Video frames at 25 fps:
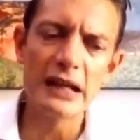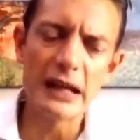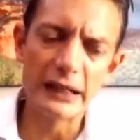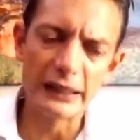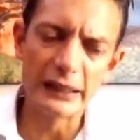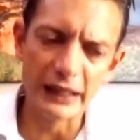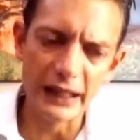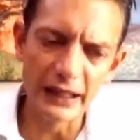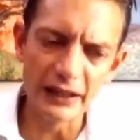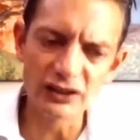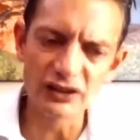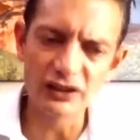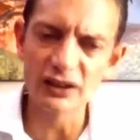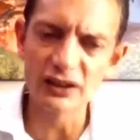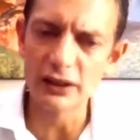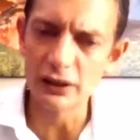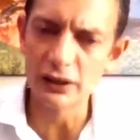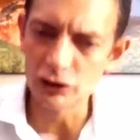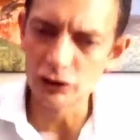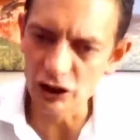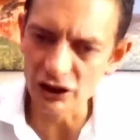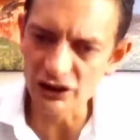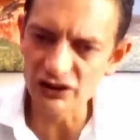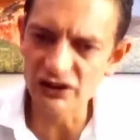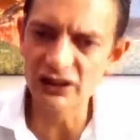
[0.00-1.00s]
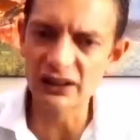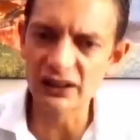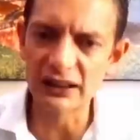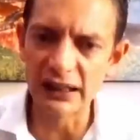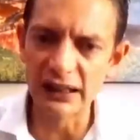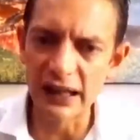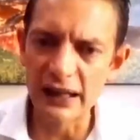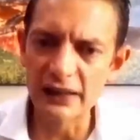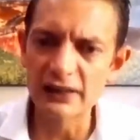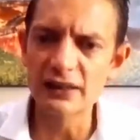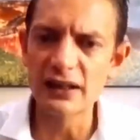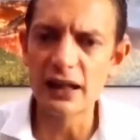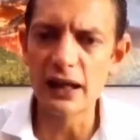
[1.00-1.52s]
Let's just
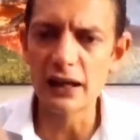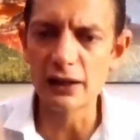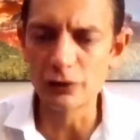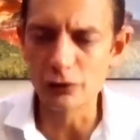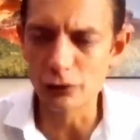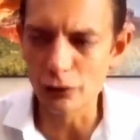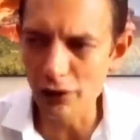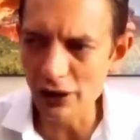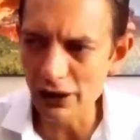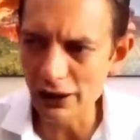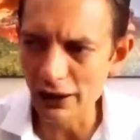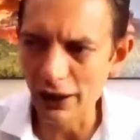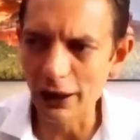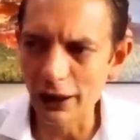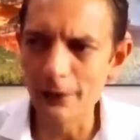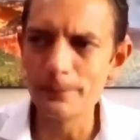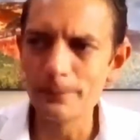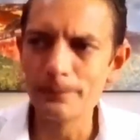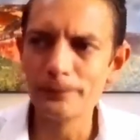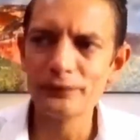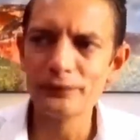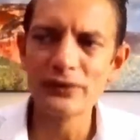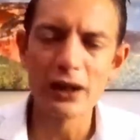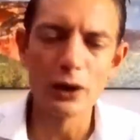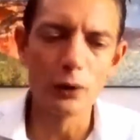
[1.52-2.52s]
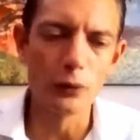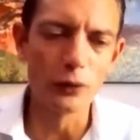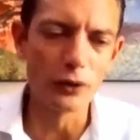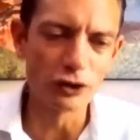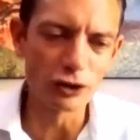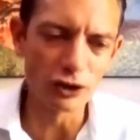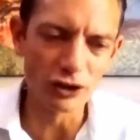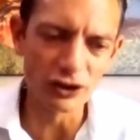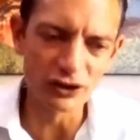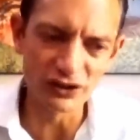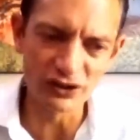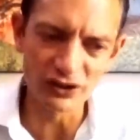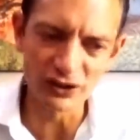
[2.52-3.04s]
get Endrina, which
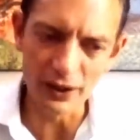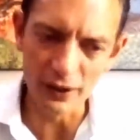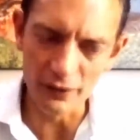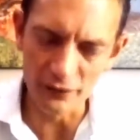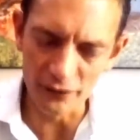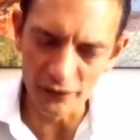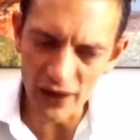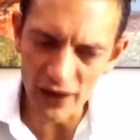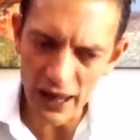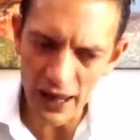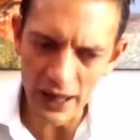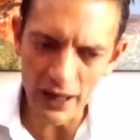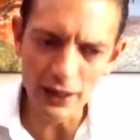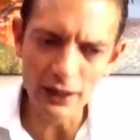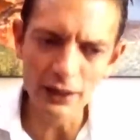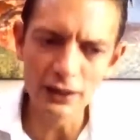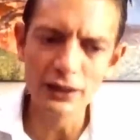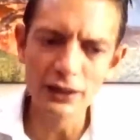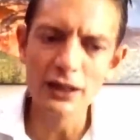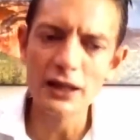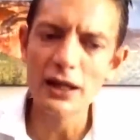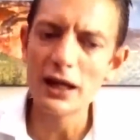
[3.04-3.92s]
is there,